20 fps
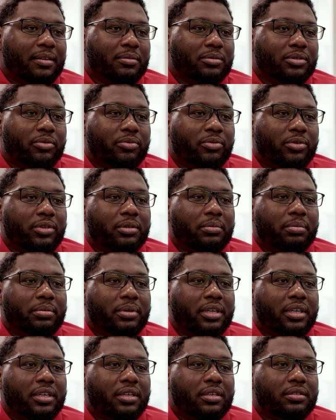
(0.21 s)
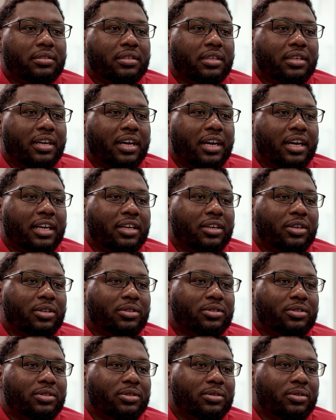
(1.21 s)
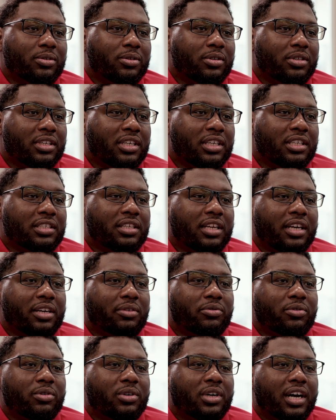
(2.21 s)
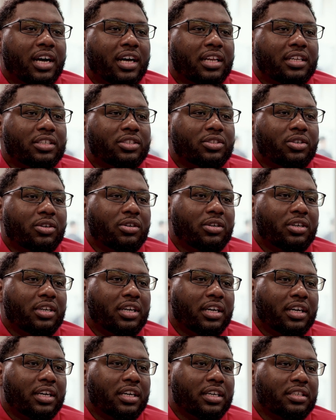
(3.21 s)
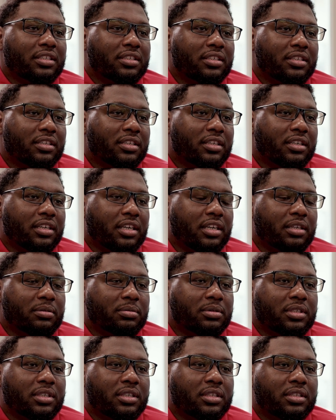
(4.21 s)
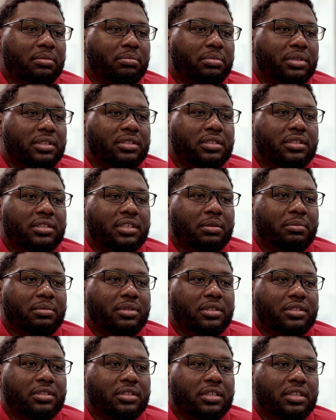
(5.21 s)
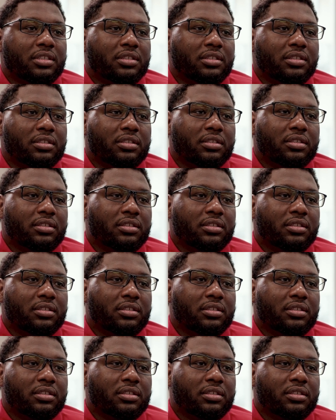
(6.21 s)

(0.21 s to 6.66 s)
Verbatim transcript: I'm Savoy Brown. I go to Northeast Lakeview College online and I'm studying business administration.